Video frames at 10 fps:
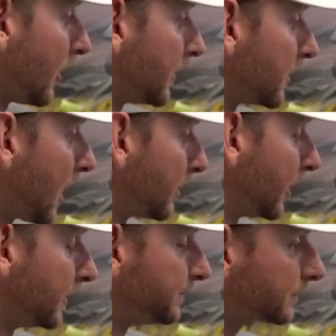and on the top
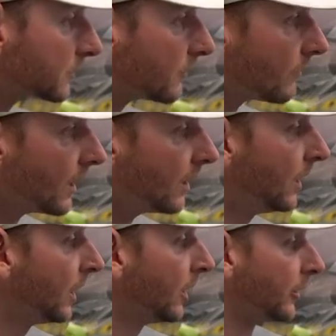here.
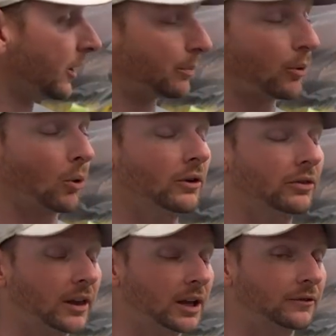The
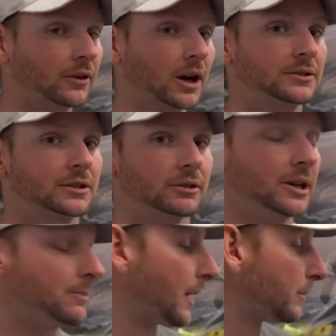important thing for us to
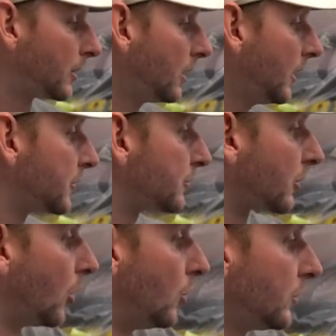remember is
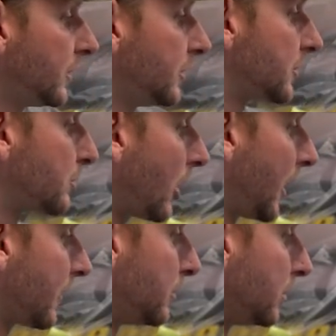we're only
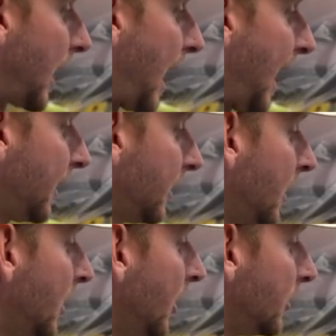spraying the black,
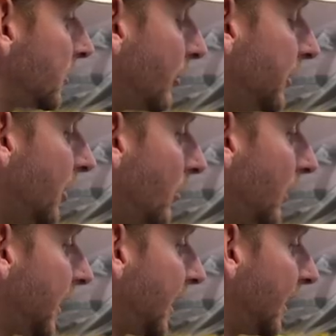so we don't
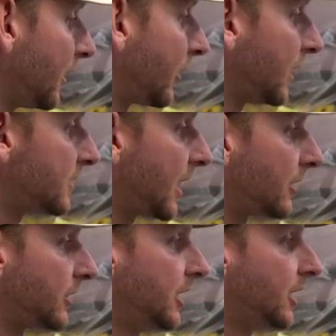want to get anything
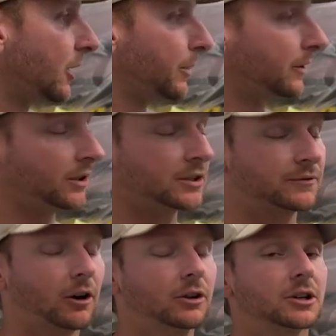down here. But as
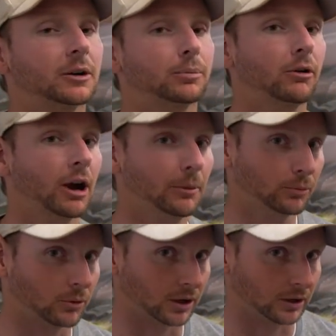far as our
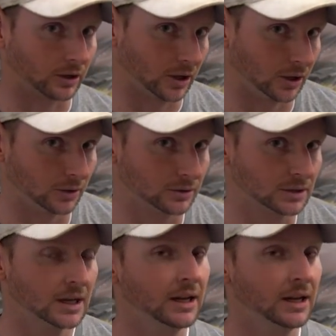prep work goes,